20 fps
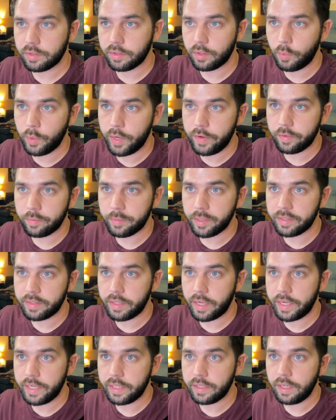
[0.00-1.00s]
away from the
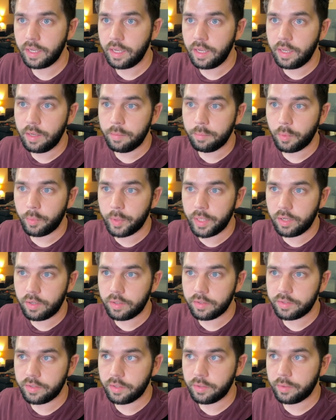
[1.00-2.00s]
site, but we
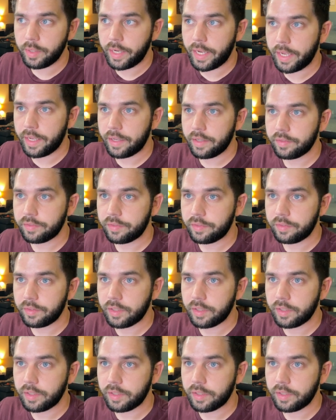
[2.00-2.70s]
also have,